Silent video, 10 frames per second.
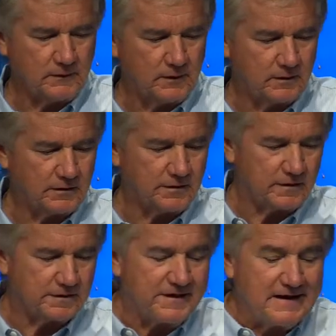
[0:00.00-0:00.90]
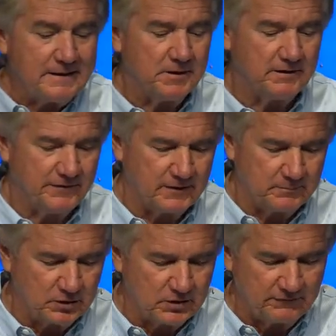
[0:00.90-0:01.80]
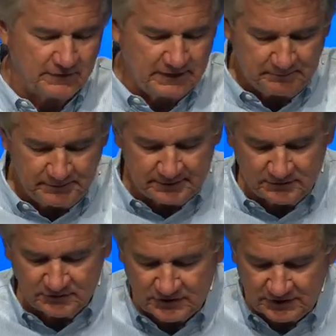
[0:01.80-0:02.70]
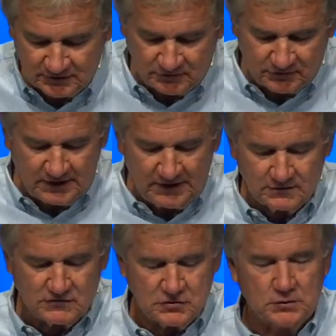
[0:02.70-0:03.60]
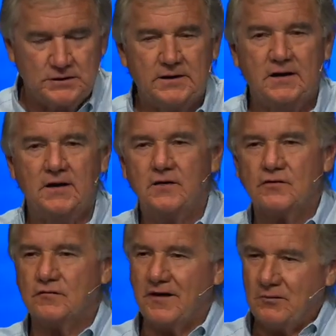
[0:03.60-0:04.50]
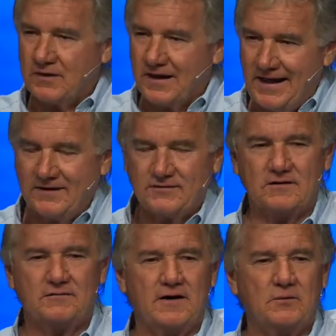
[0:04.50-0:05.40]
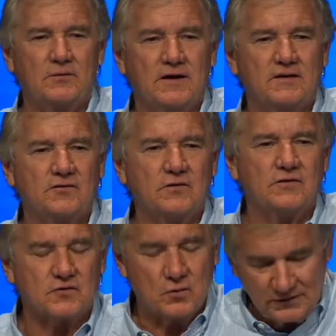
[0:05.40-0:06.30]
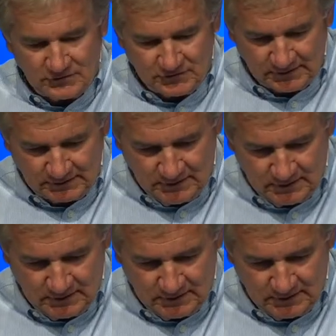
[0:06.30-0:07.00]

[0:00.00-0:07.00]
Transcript: the, the theme of the book of Philippians, Jesus' key to joy. So if I were to ask, if I were to ask you this question,